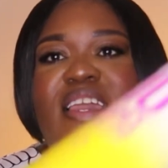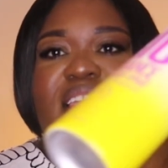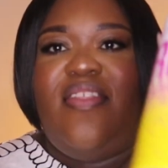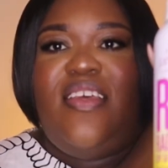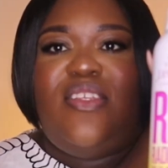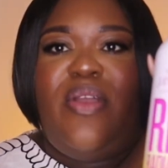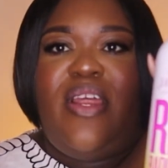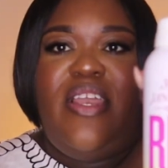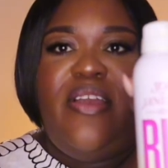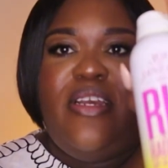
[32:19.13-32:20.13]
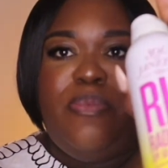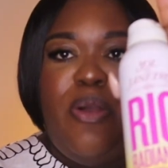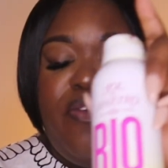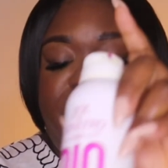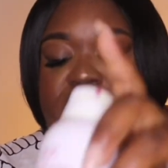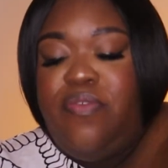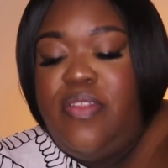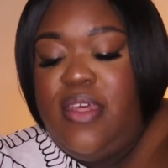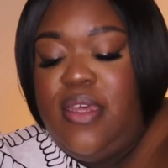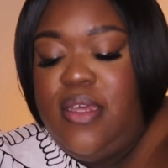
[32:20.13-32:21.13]
Yeah, this right here is perfect
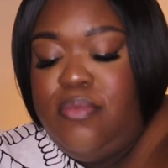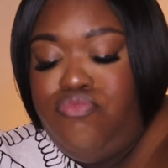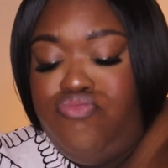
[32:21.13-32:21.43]
for that.